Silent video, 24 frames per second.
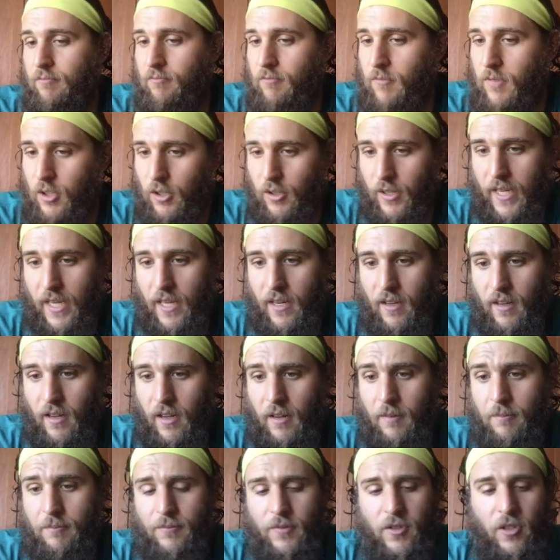your GitHub.
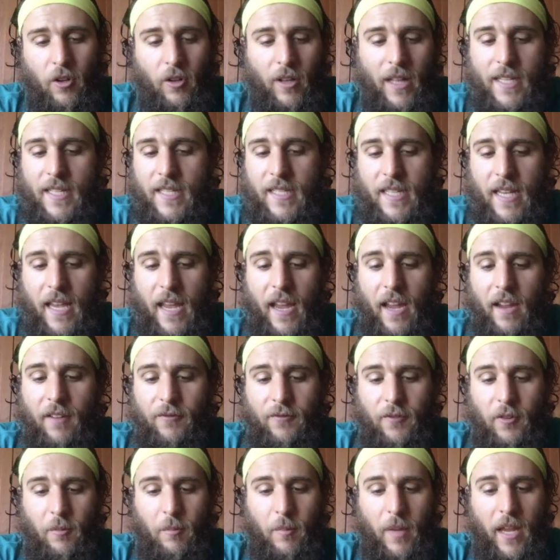So let's say
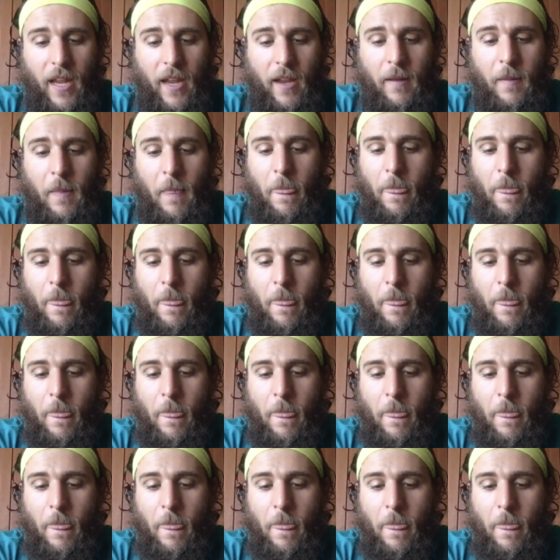for me,